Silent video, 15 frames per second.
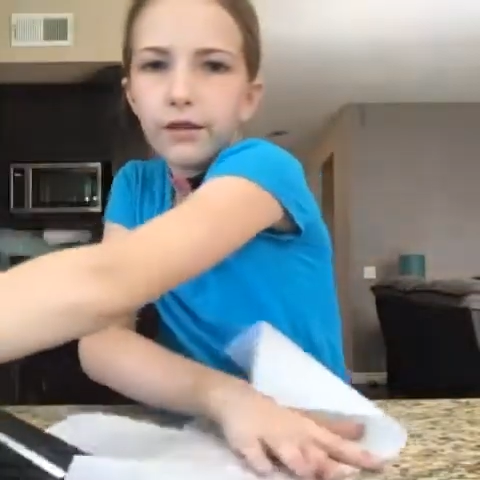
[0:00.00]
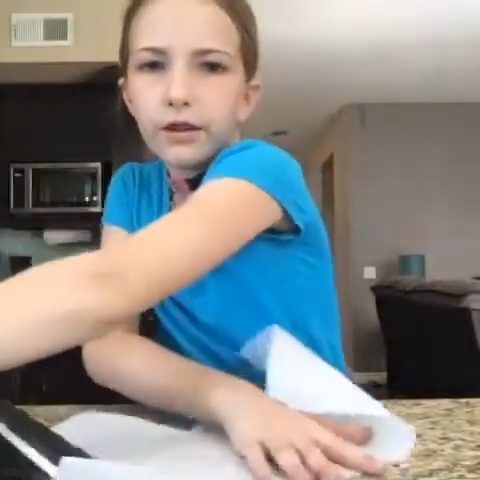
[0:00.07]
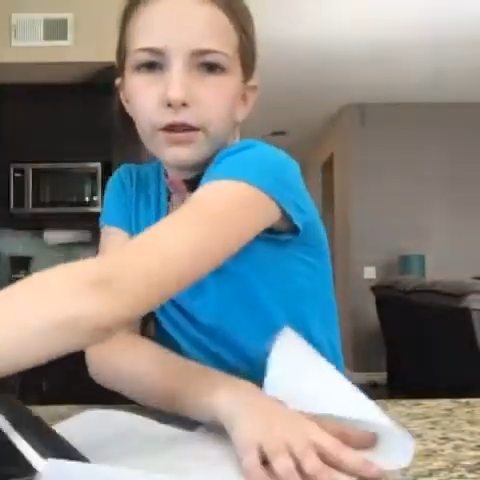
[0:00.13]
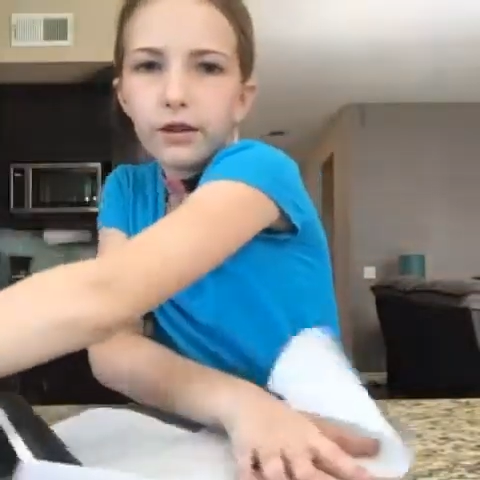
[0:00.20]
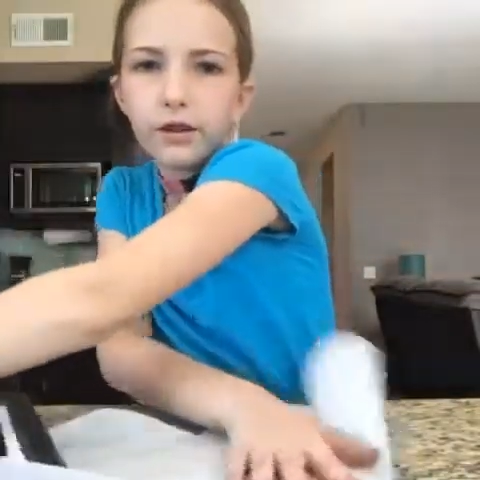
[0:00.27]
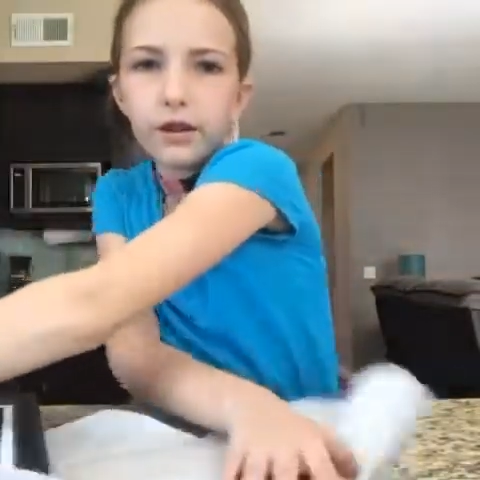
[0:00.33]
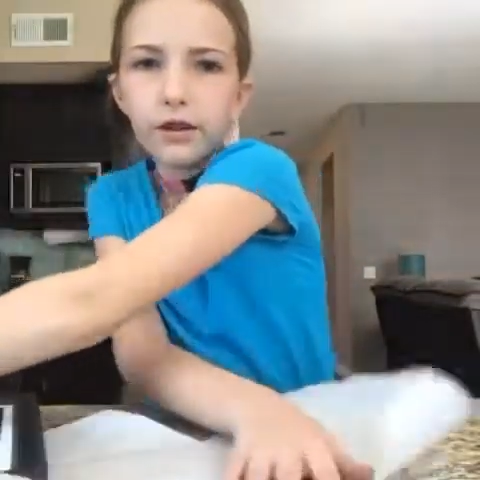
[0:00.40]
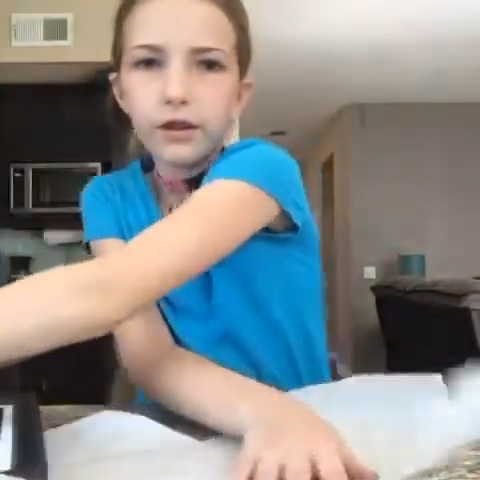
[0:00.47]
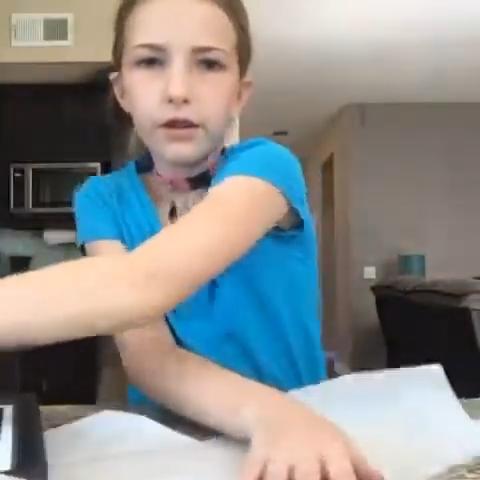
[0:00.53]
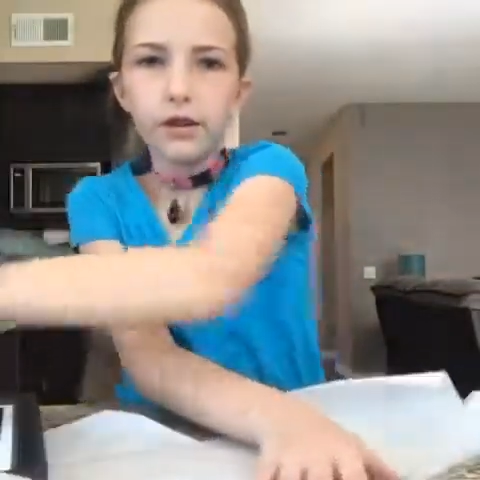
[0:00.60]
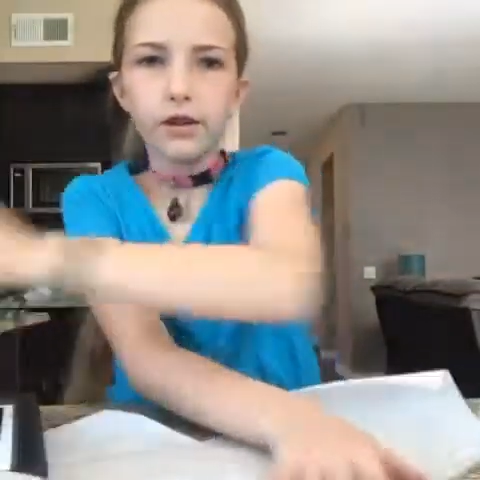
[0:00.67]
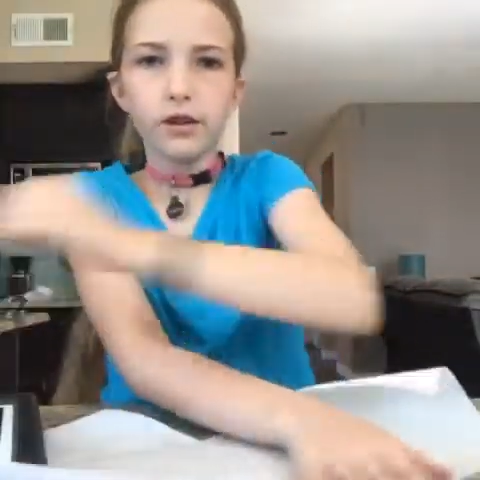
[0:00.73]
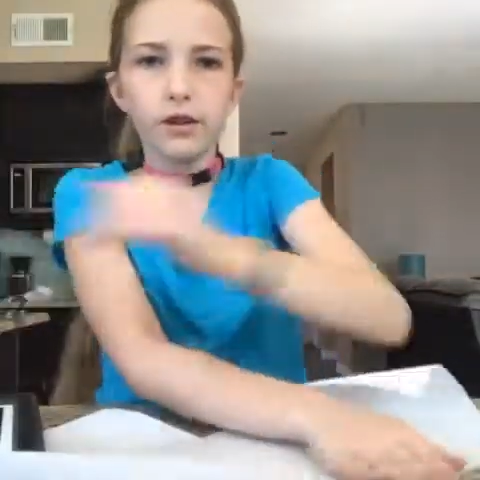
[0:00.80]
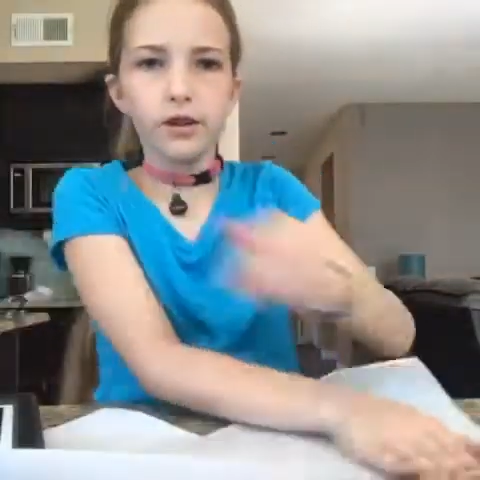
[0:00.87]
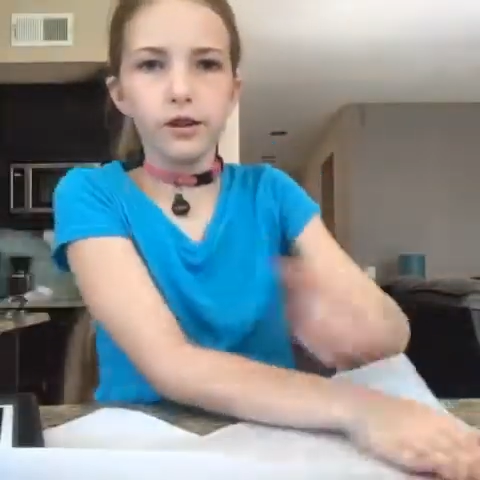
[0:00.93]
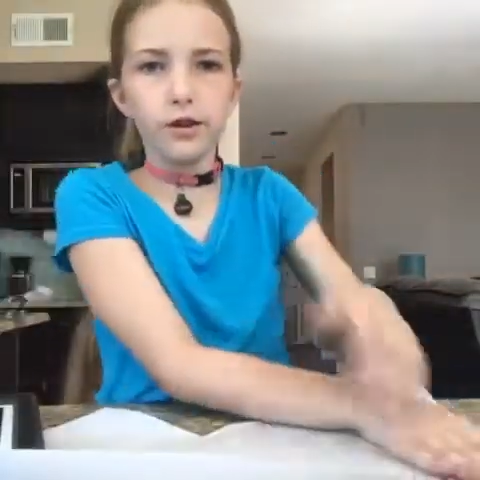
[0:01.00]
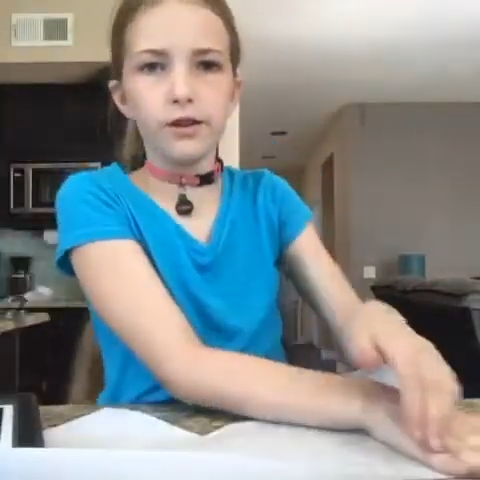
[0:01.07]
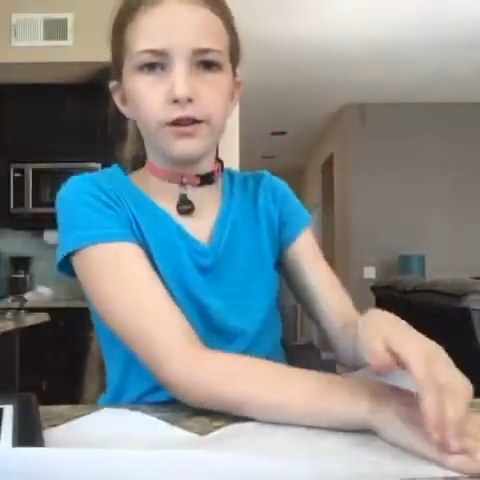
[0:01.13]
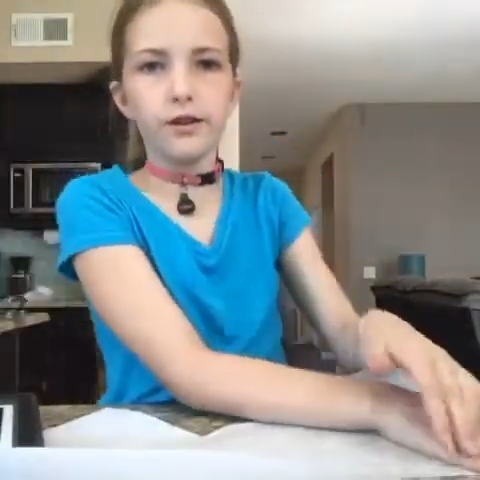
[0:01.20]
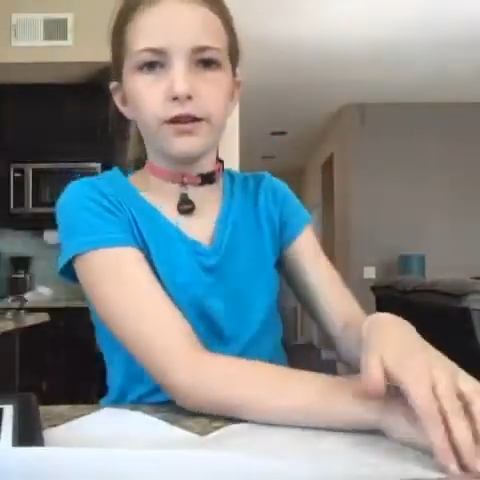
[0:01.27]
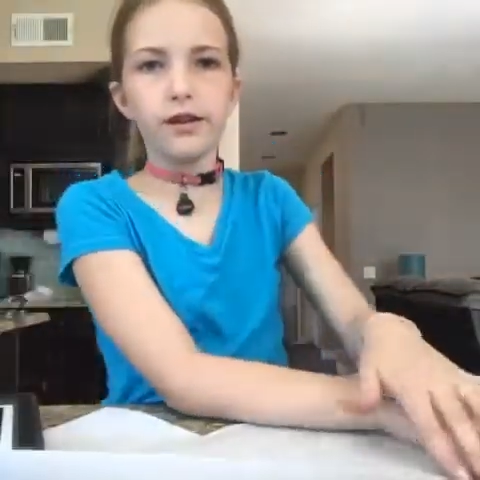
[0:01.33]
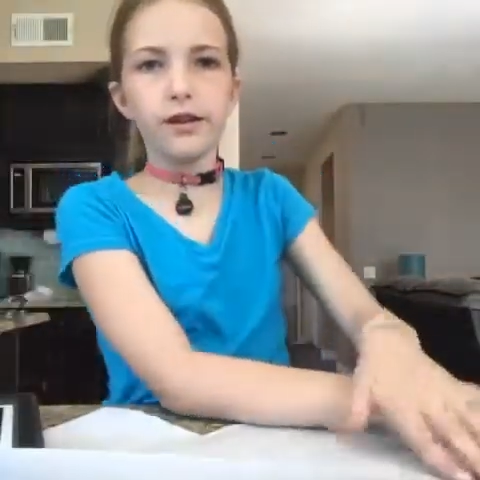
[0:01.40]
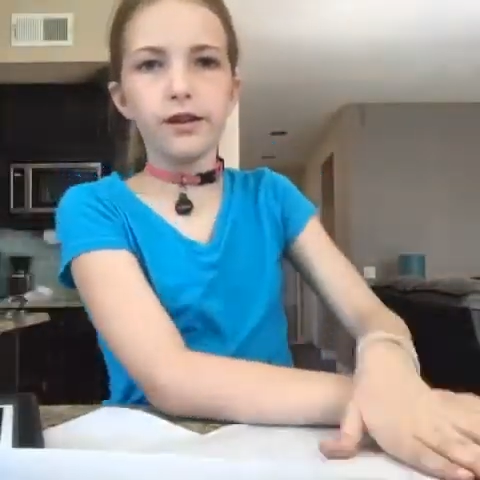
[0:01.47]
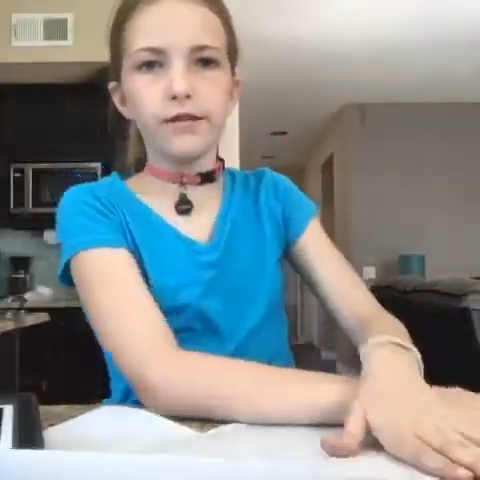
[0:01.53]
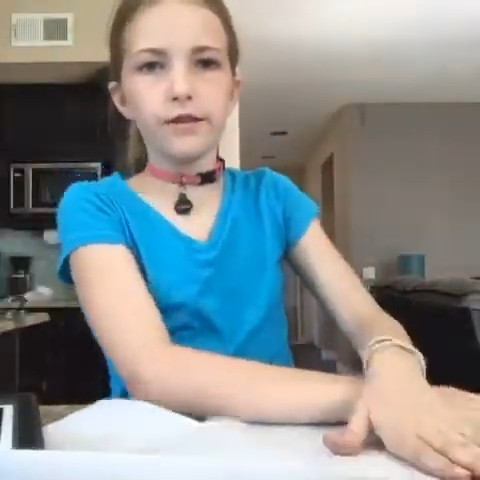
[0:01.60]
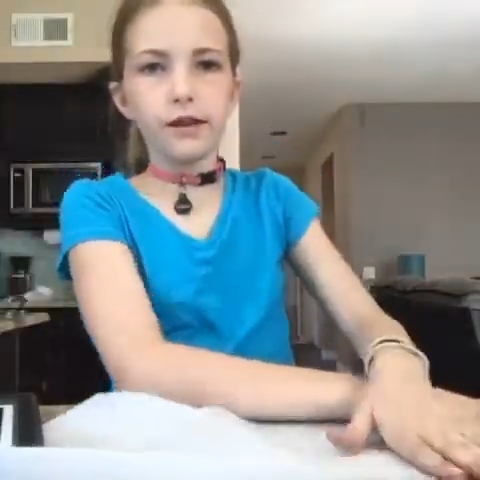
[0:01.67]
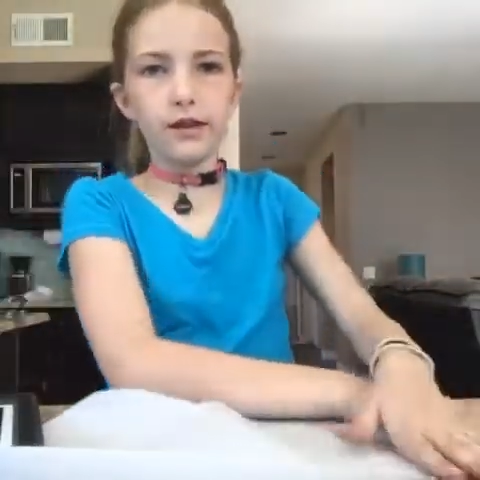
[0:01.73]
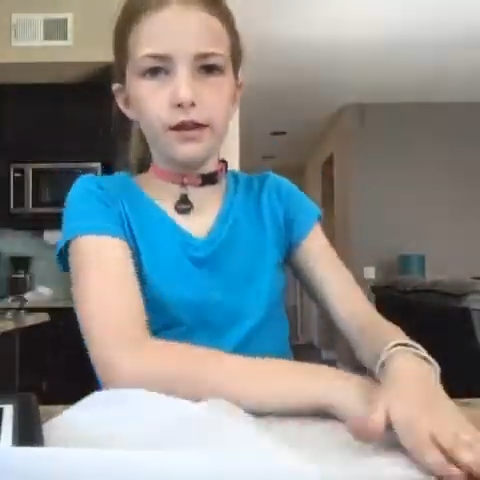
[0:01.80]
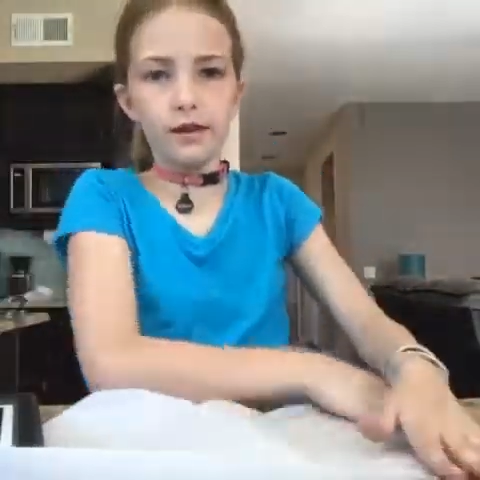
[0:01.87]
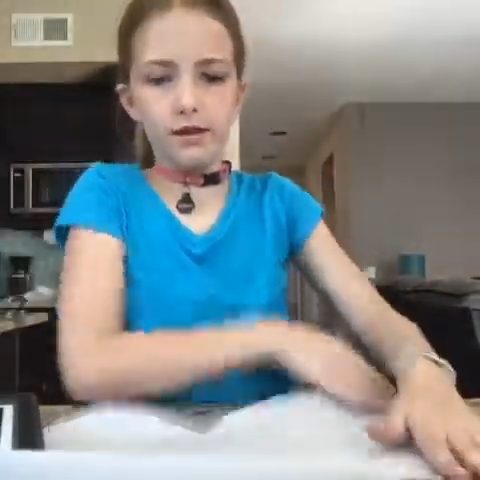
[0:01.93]
it, or on the side of
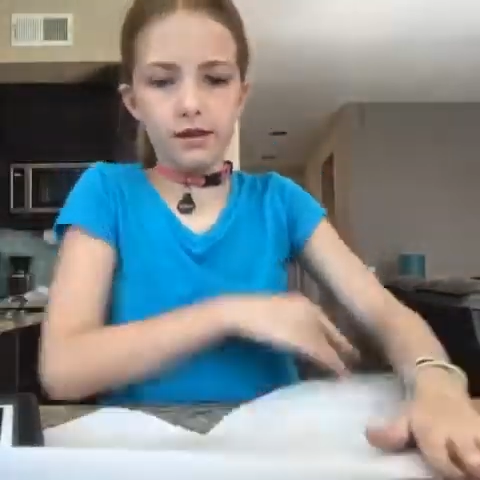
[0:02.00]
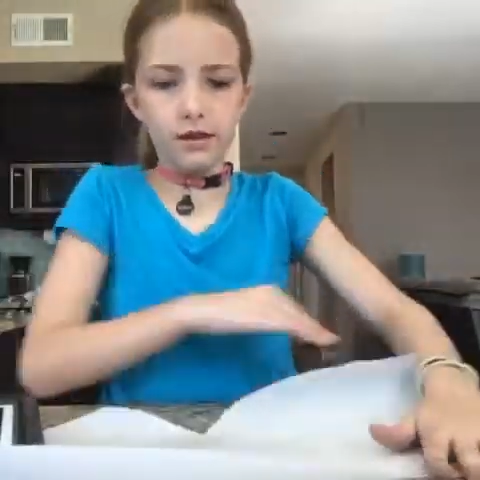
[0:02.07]
it.